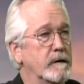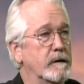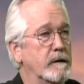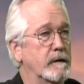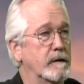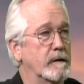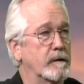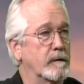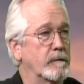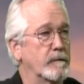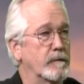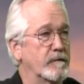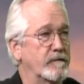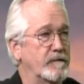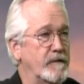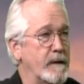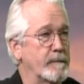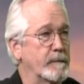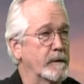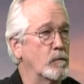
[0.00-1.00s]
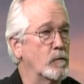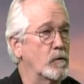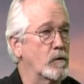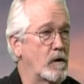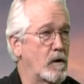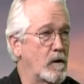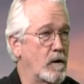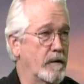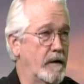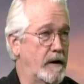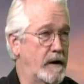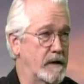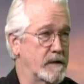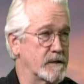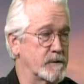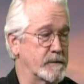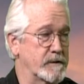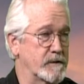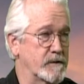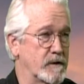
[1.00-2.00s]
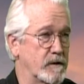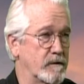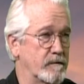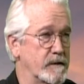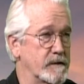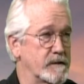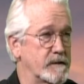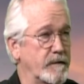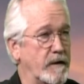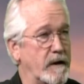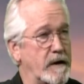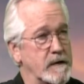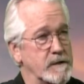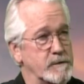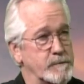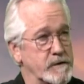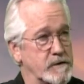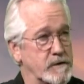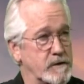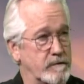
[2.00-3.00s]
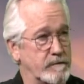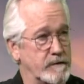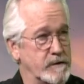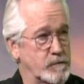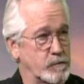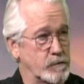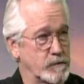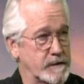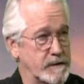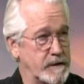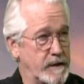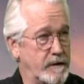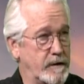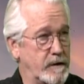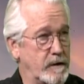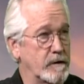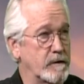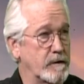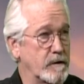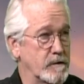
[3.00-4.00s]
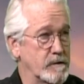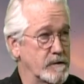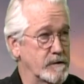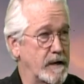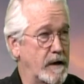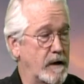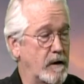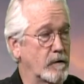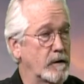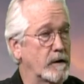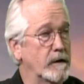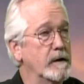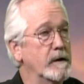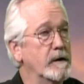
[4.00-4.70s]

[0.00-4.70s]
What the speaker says: the family will call the hospice service, and the hospice service will send a nurse out,